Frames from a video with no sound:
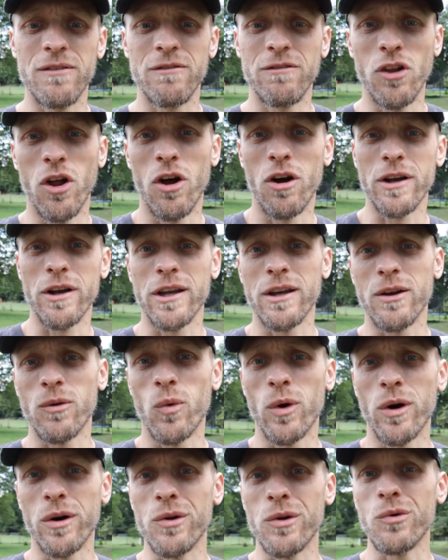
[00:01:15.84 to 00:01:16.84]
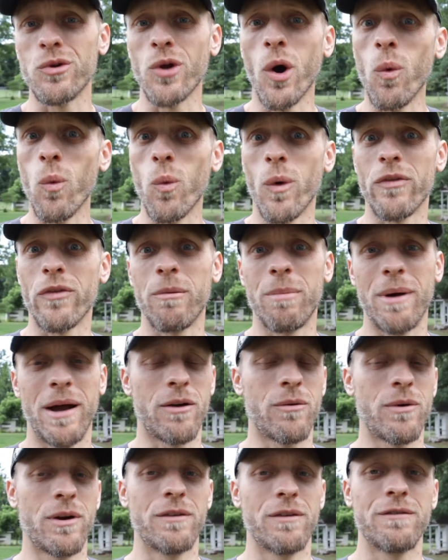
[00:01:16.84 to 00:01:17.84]
vlogging where you don't want the
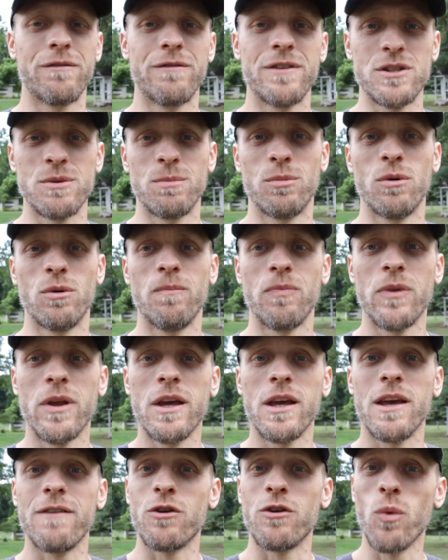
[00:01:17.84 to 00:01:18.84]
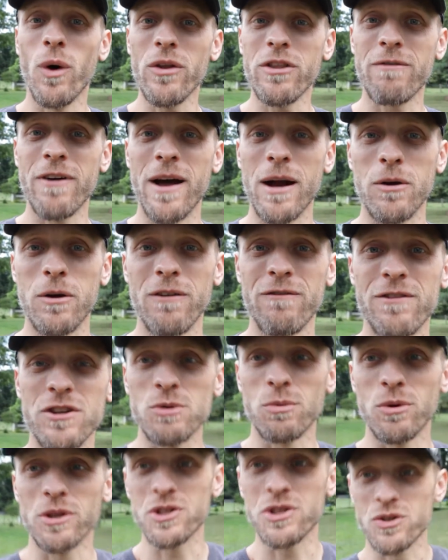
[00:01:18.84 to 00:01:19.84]
background visible. If you want the background
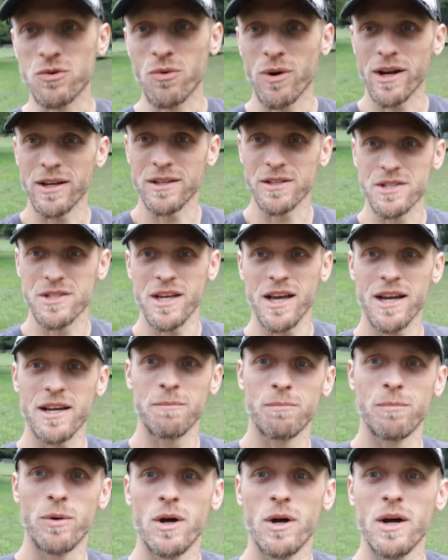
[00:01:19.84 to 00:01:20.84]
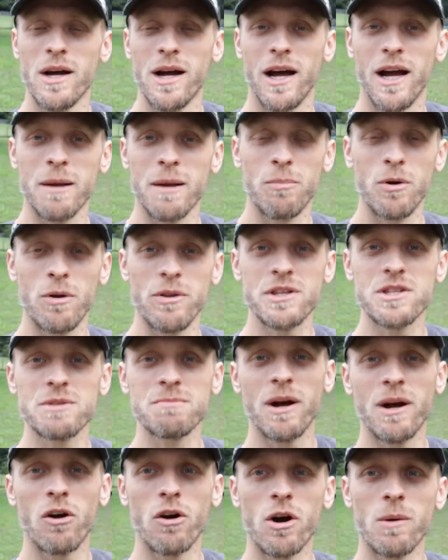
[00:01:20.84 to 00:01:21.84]
visible, this is great. See, I can put, this is
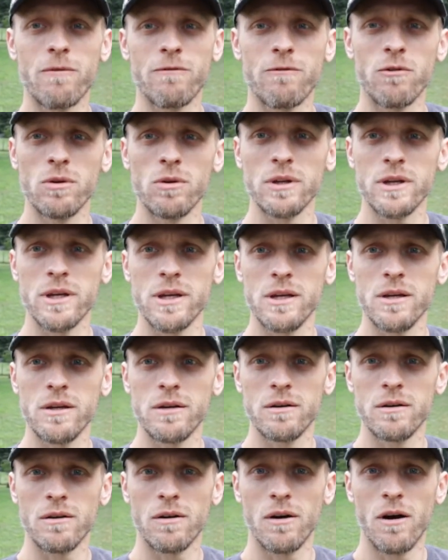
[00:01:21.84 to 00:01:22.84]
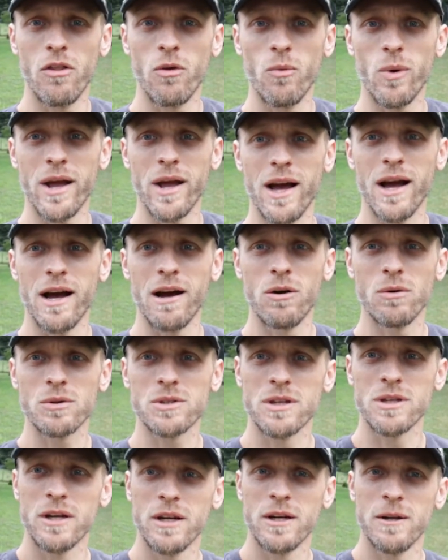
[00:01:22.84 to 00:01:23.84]
my arm fully all the way
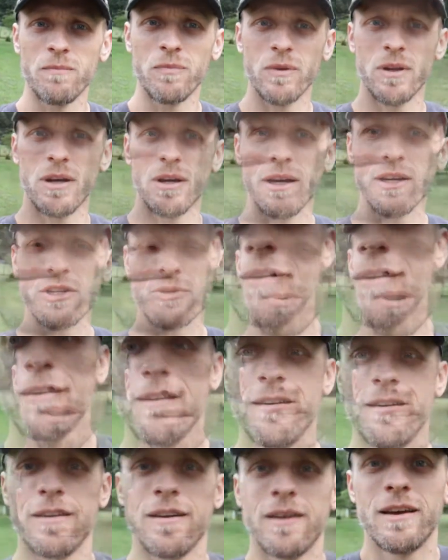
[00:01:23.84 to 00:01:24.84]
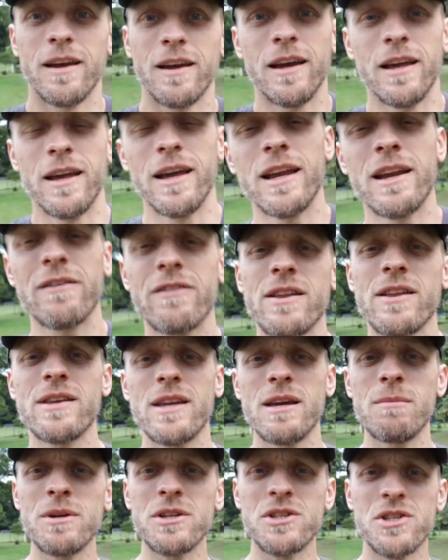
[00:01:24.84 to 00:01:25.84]
out. And I've got
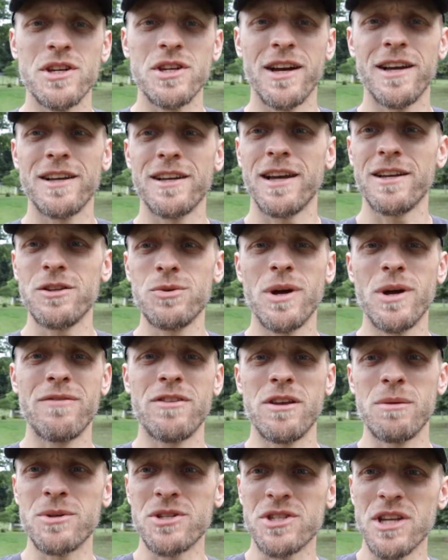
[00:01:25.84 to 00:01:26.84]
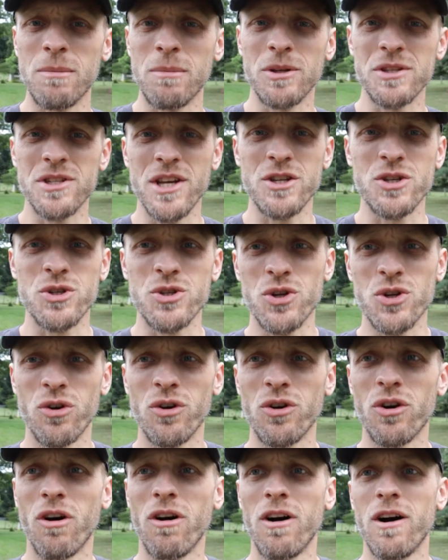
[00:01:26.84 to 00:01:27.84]
the image, I do have the image stabilization
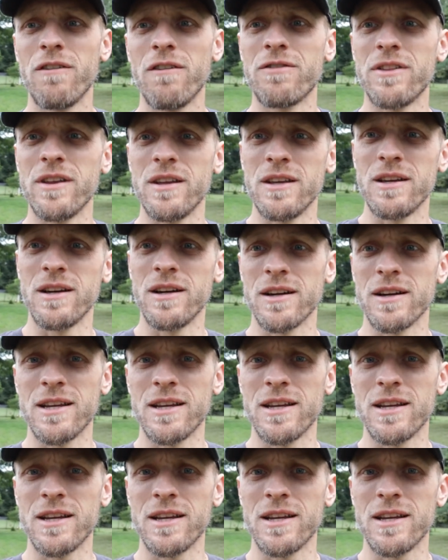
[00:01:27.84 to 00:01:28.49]
turned off, the